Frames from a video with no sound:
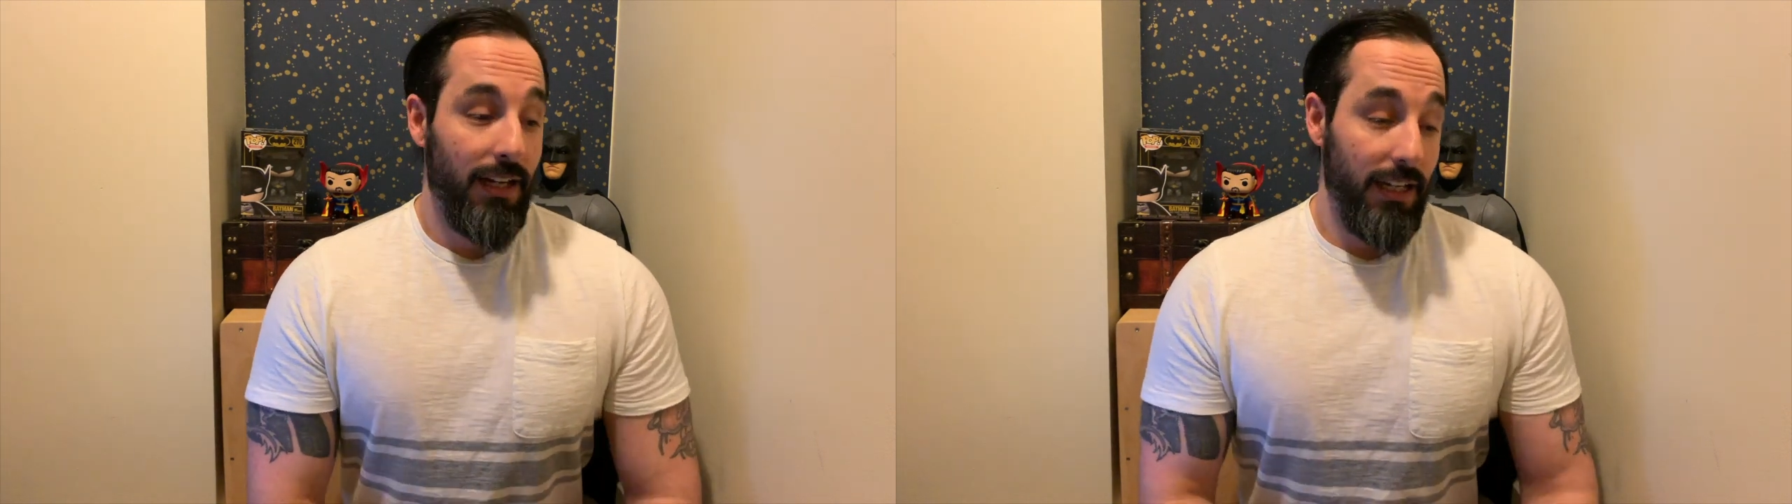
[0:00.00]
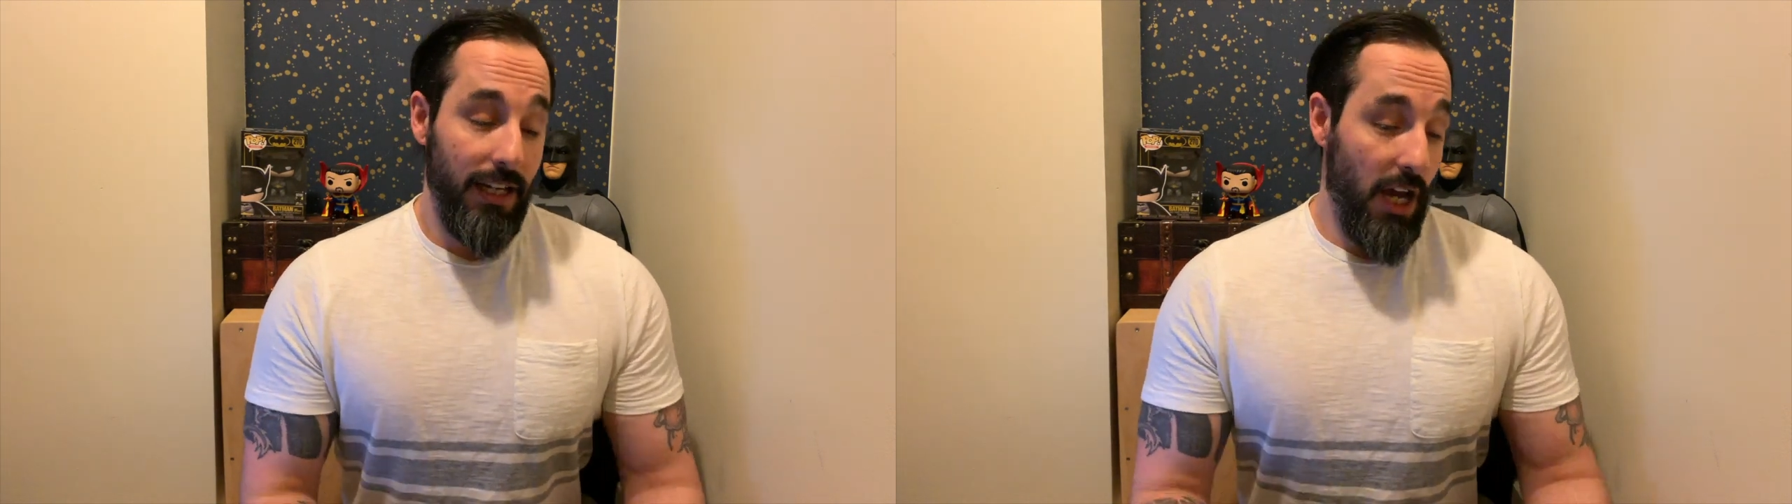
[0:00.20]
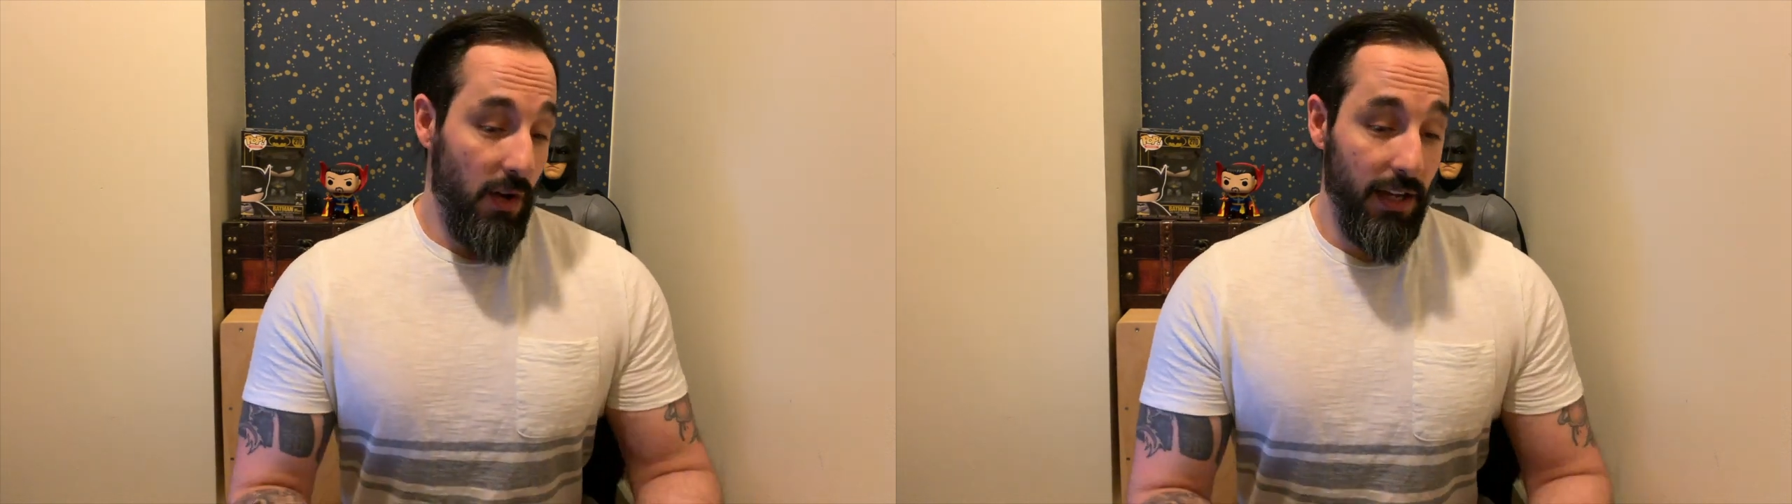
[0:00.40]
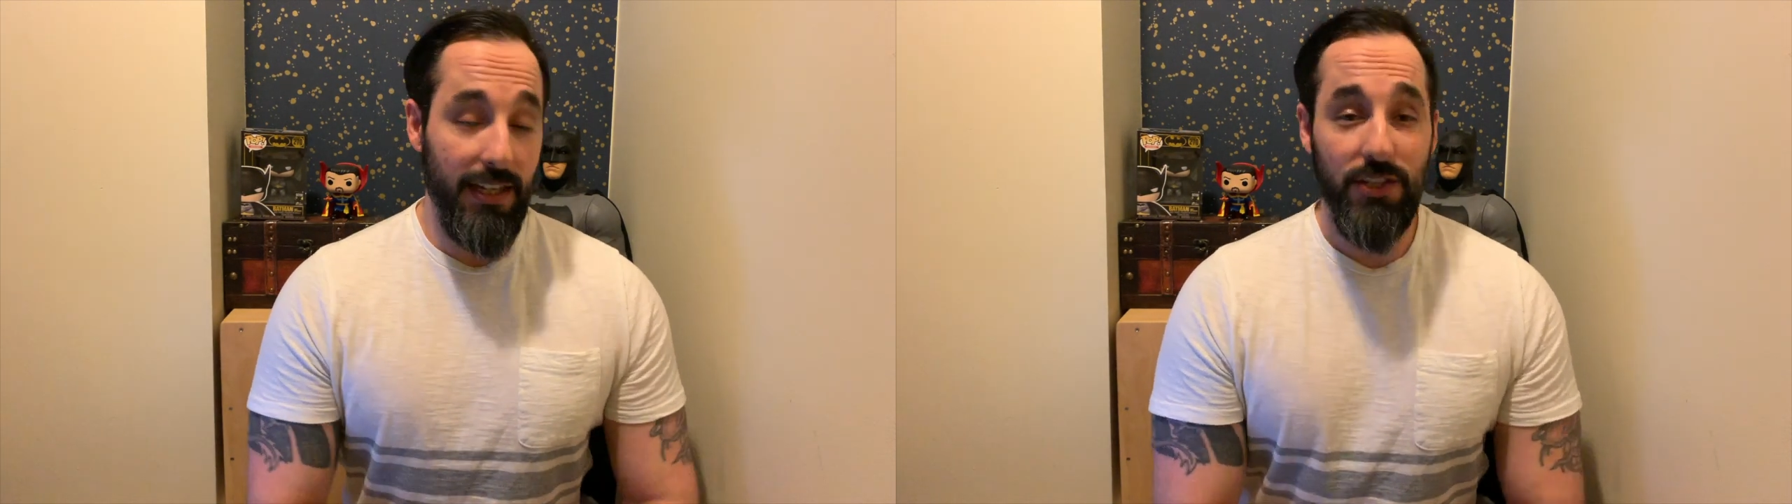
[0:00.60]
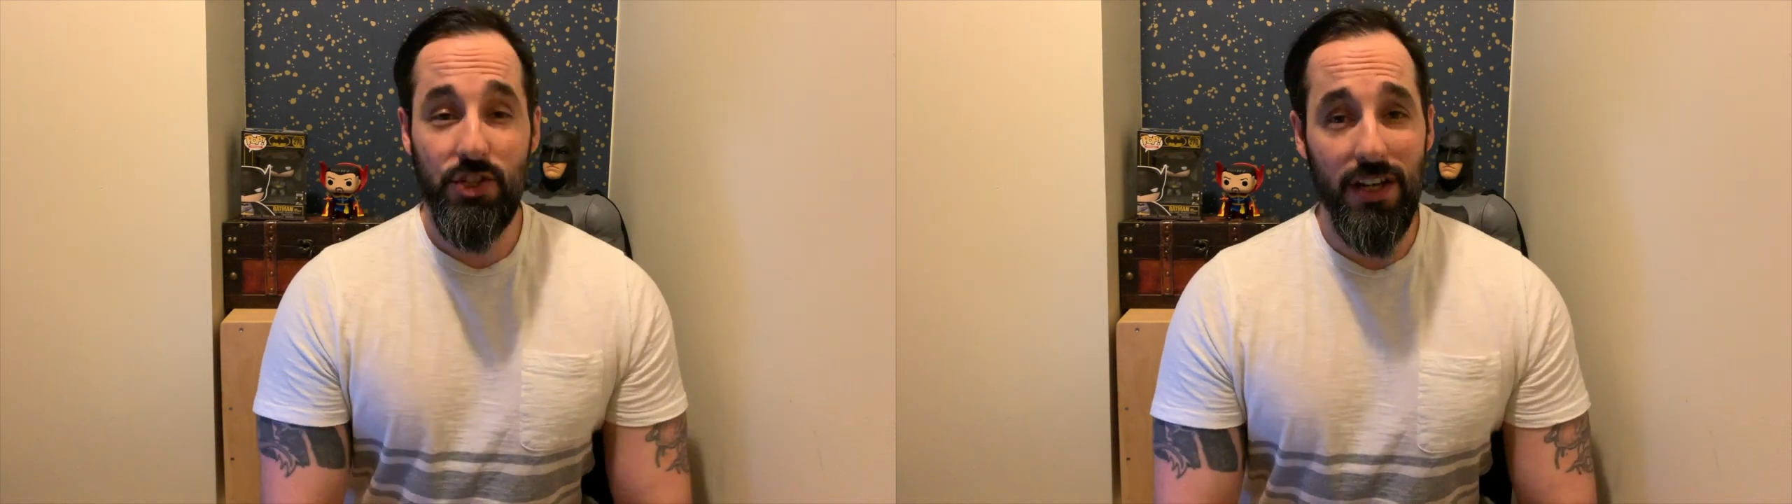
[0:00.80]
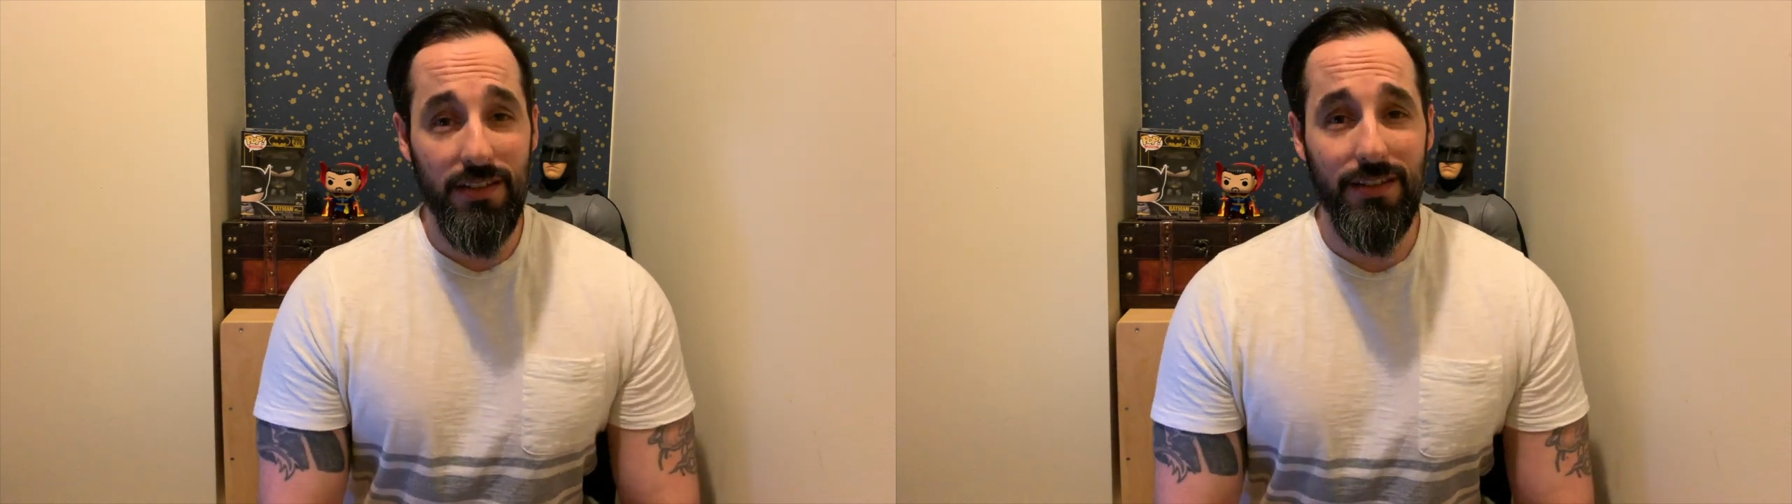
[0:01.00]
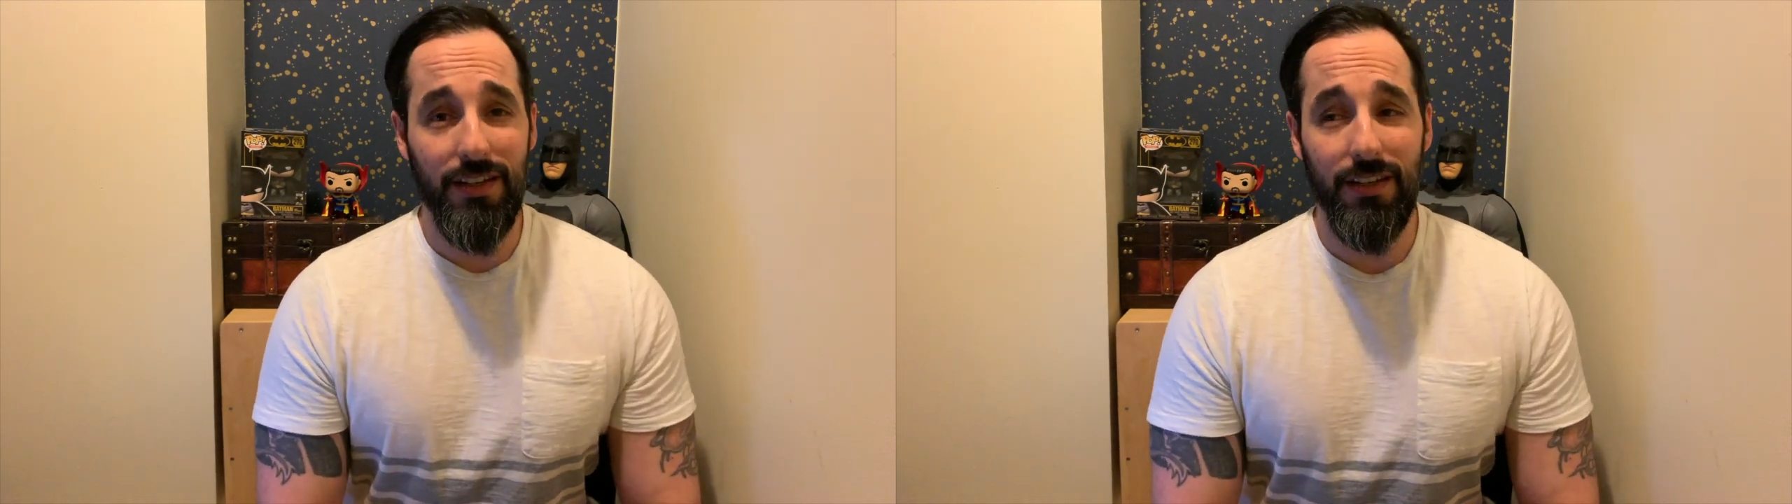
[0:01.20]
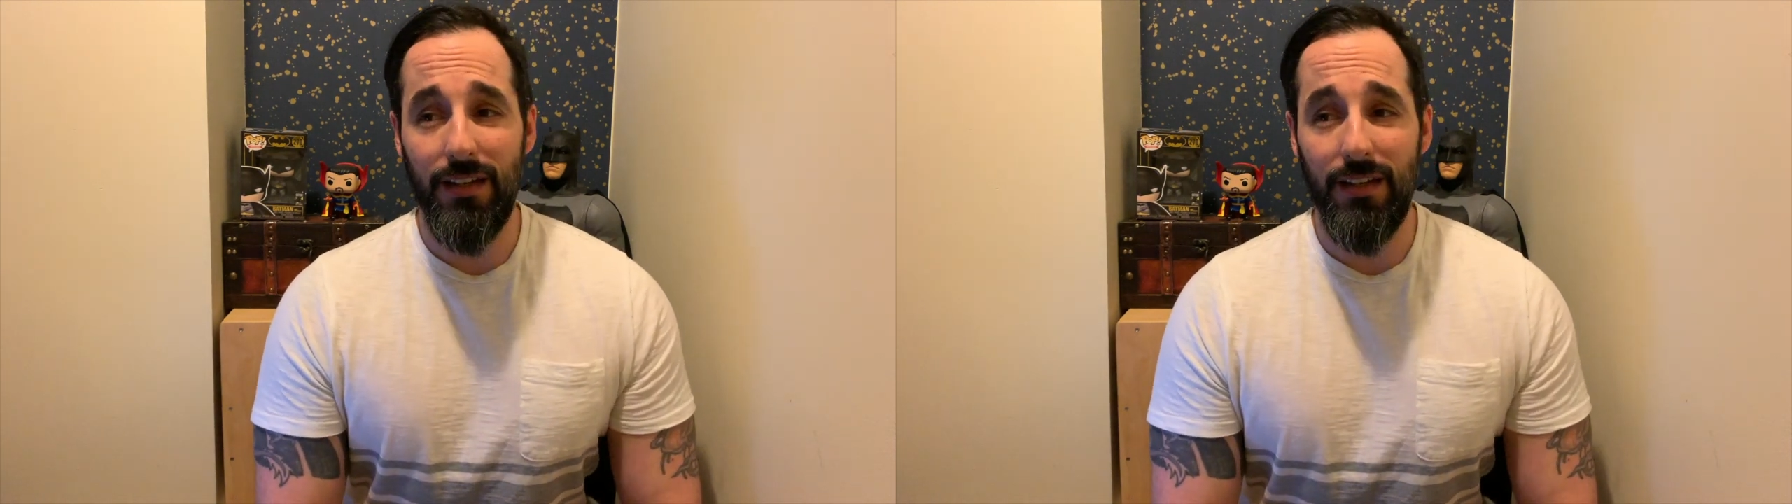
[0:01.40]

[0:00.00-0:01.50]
You know, he's just